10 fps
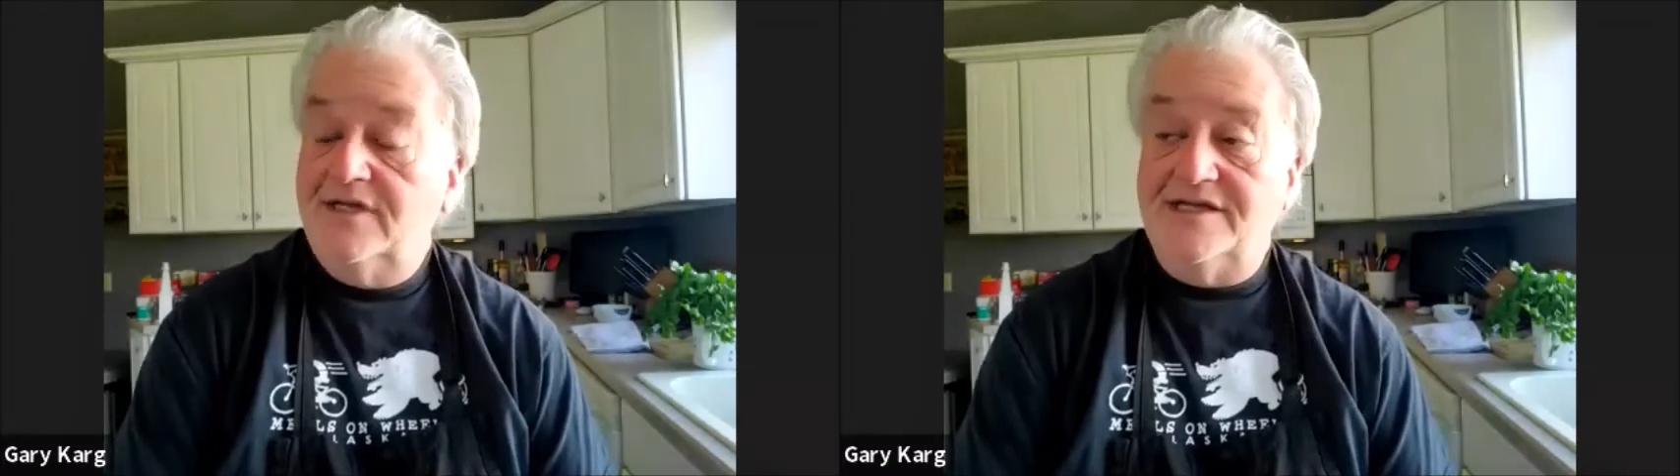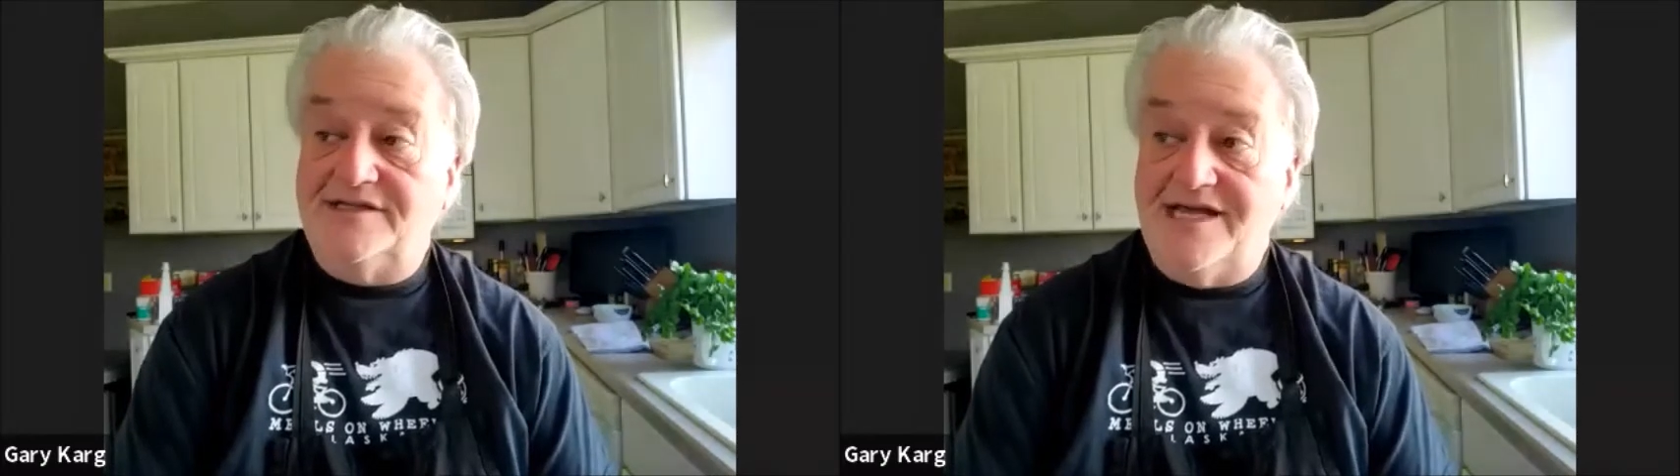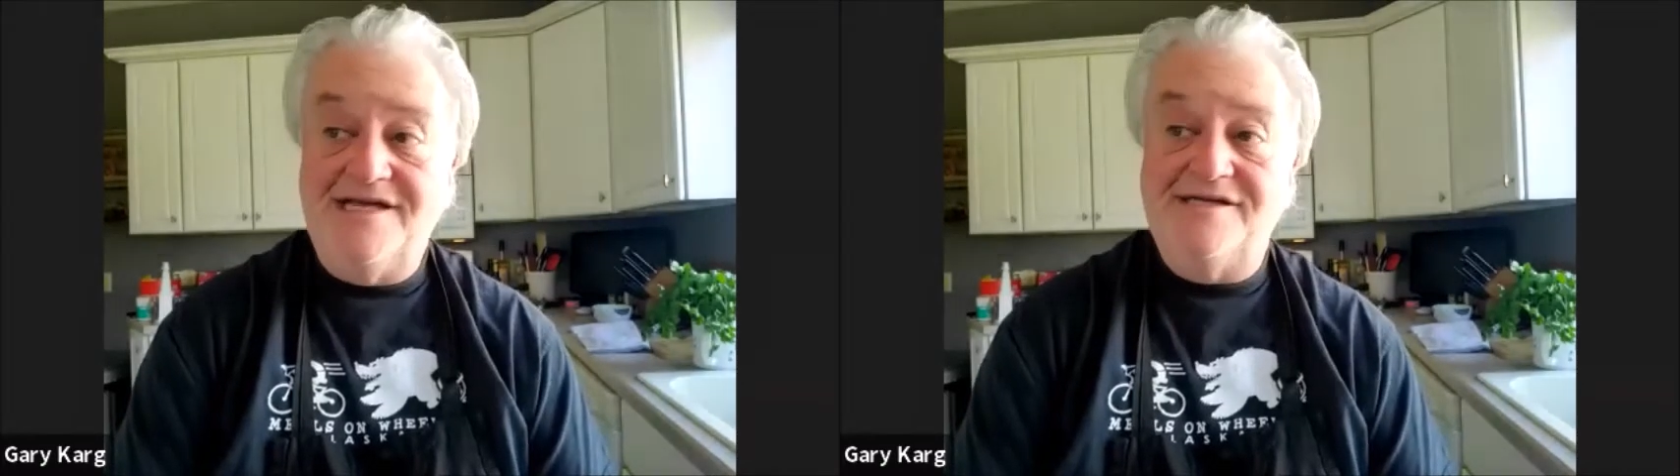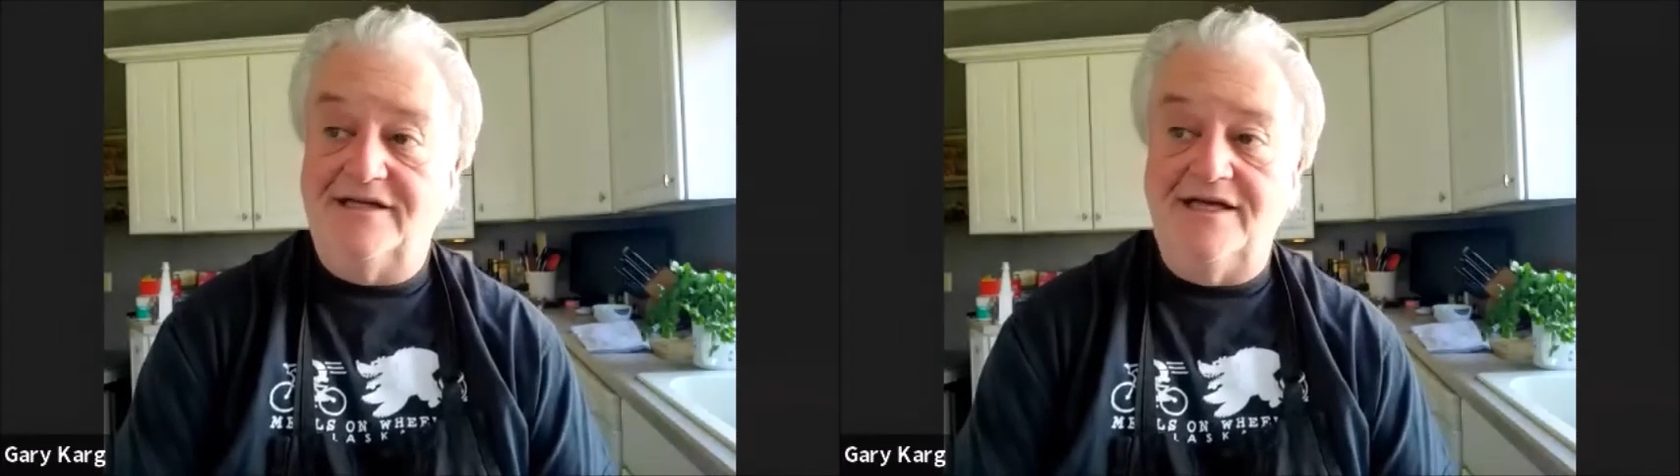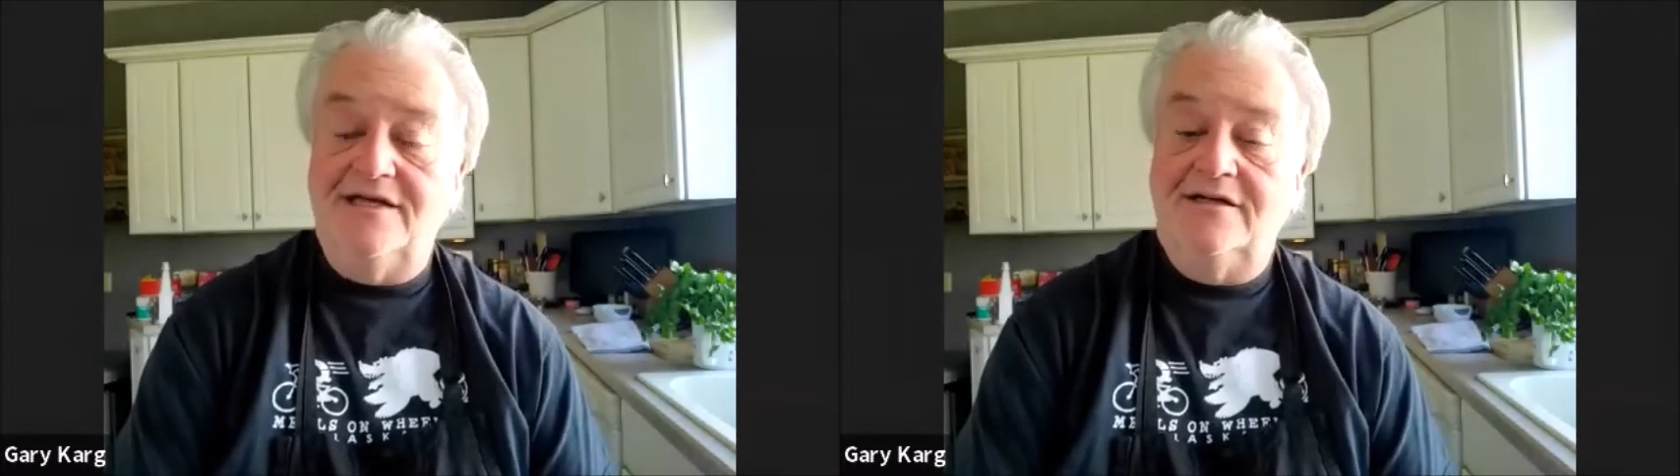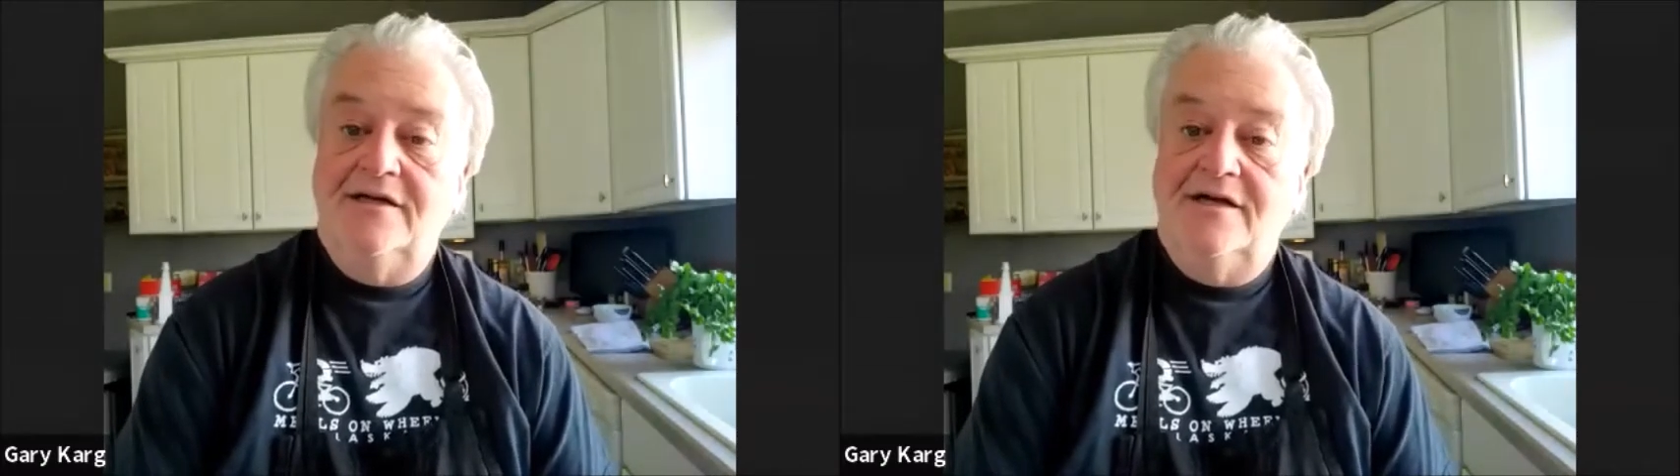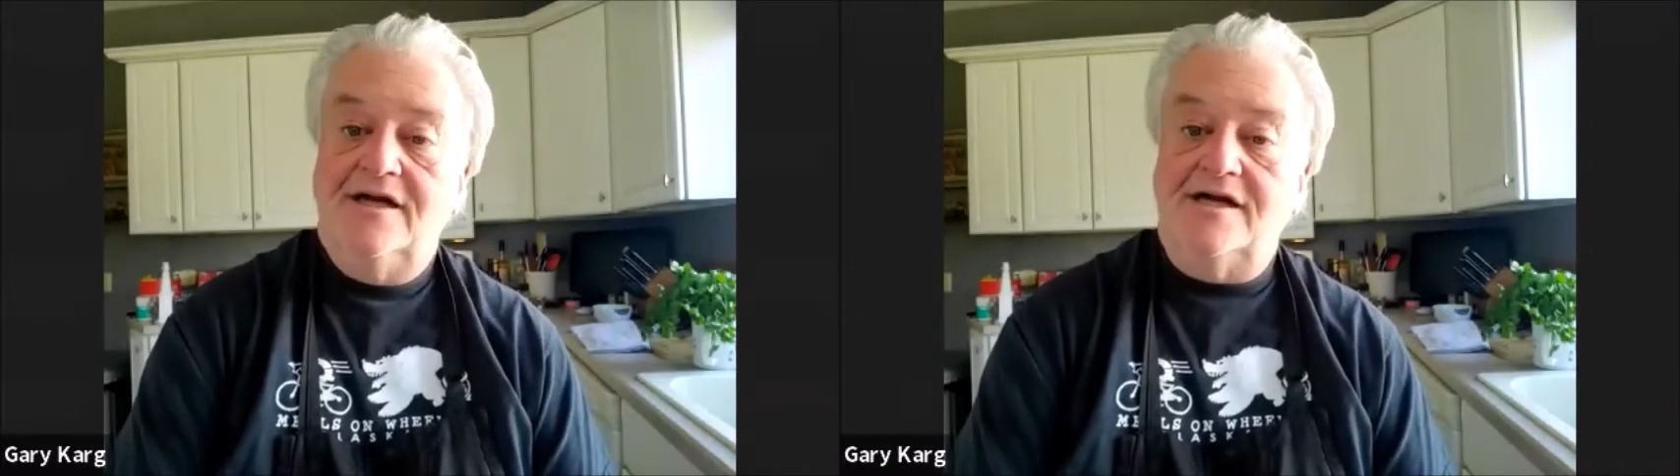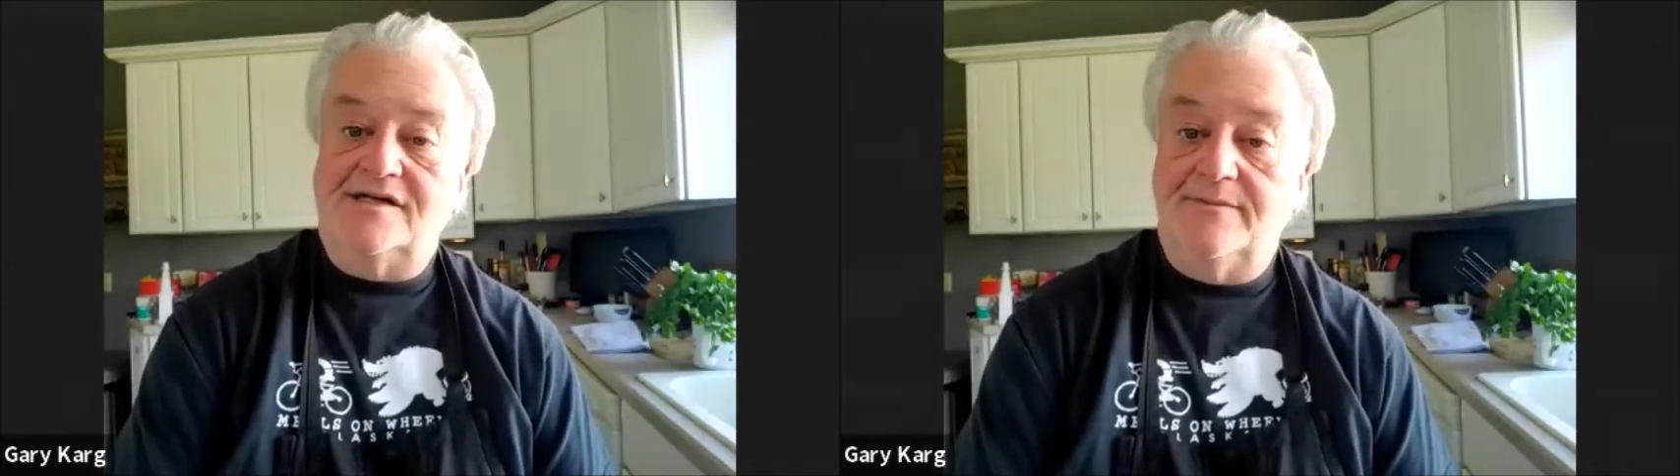it's easily
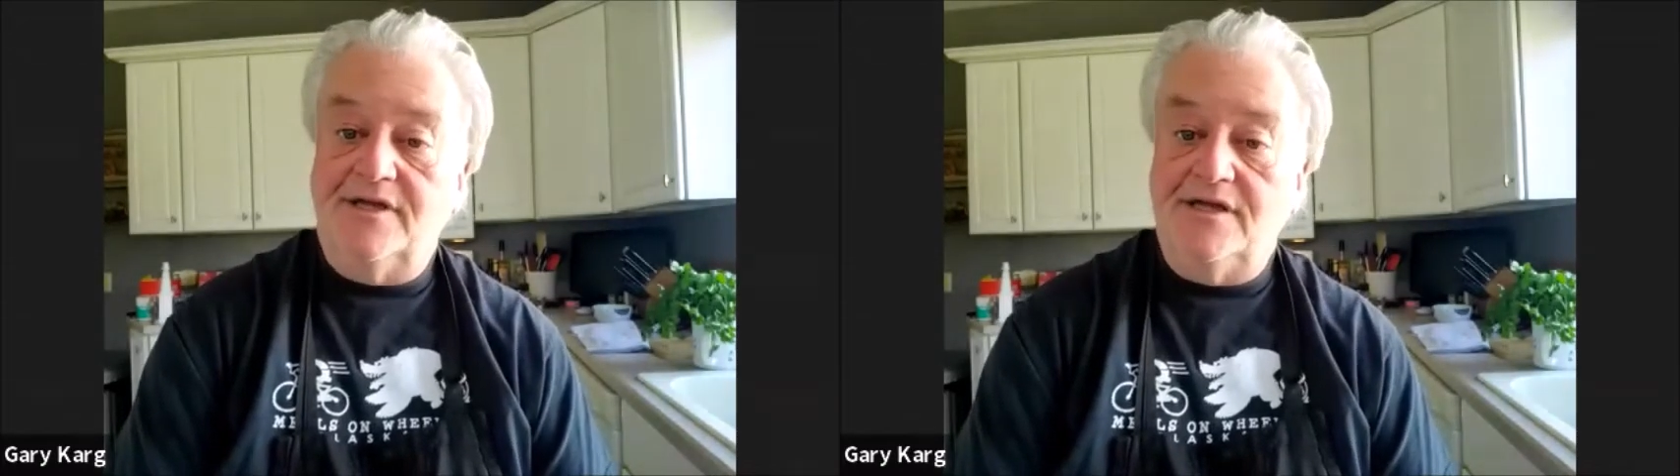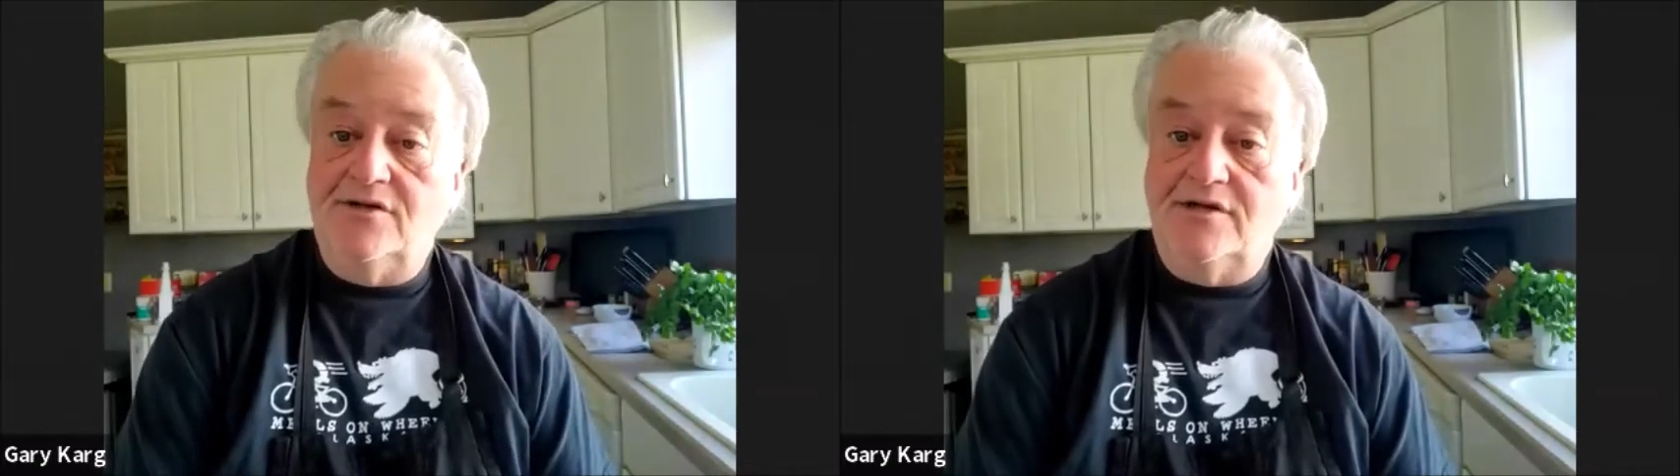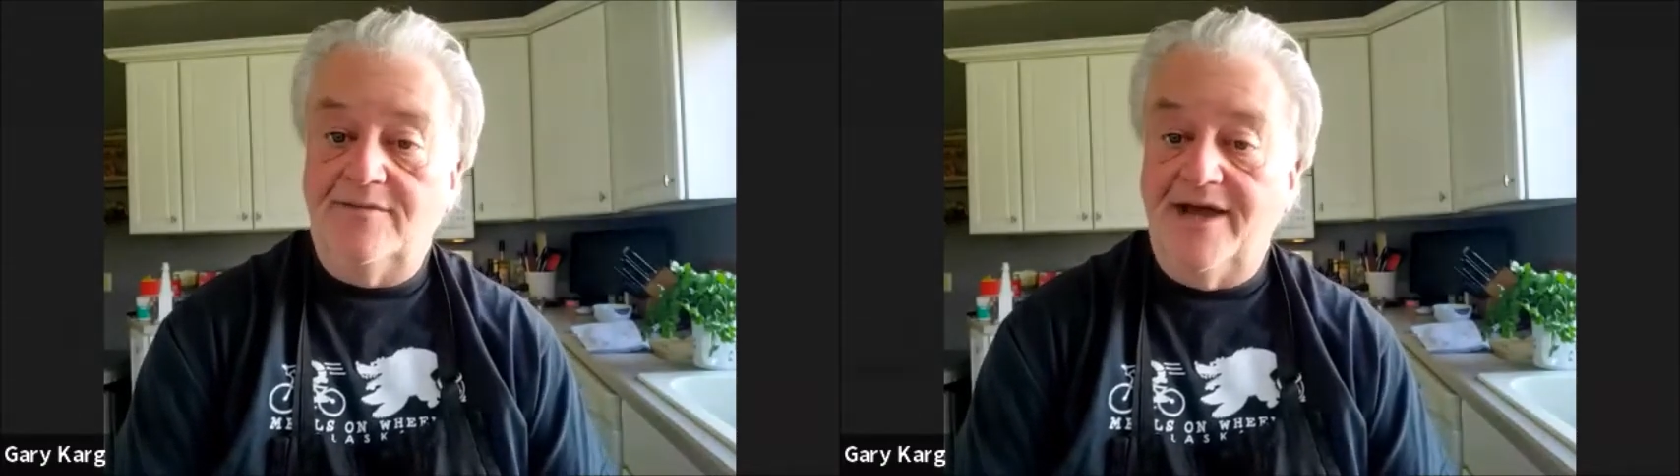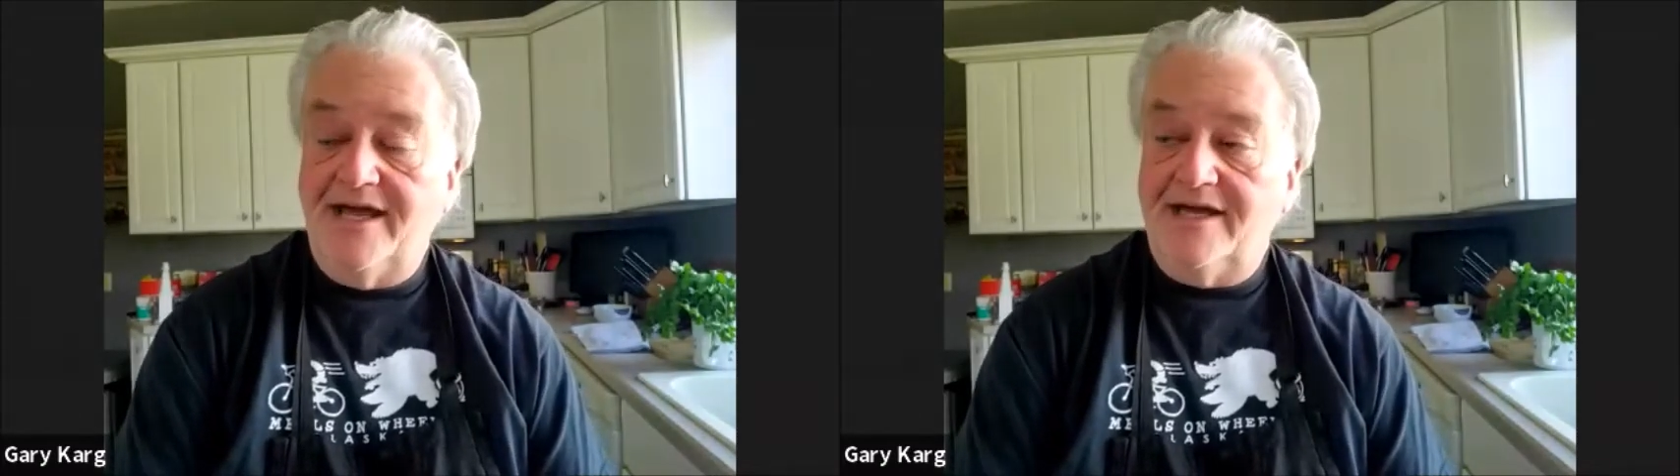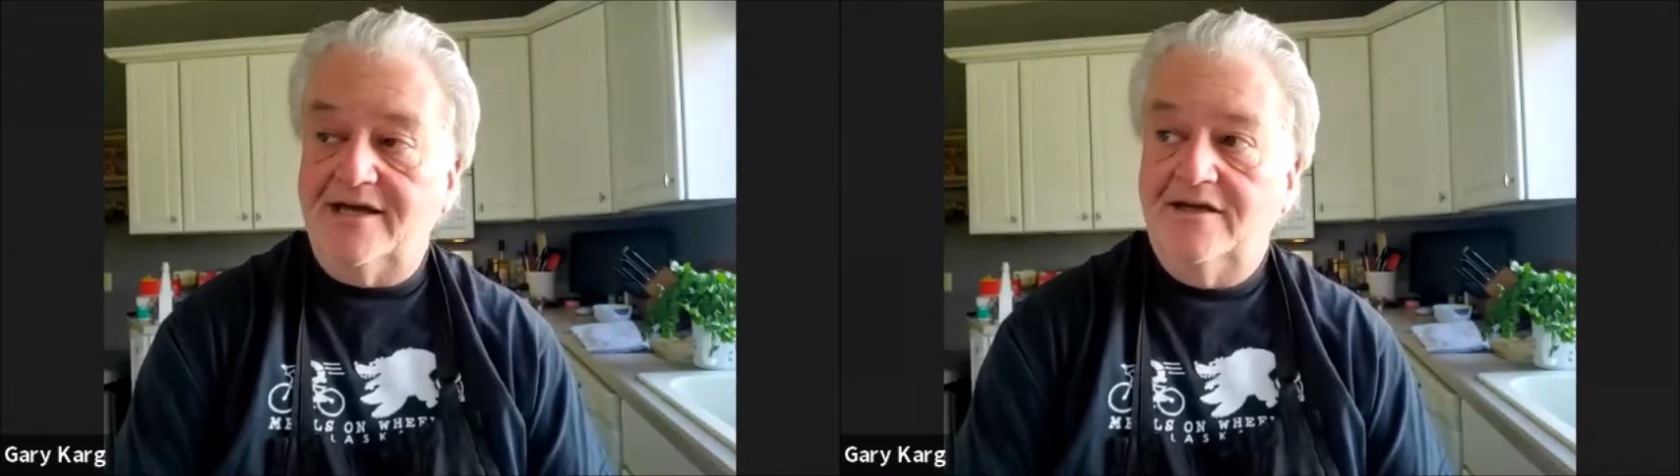something you can make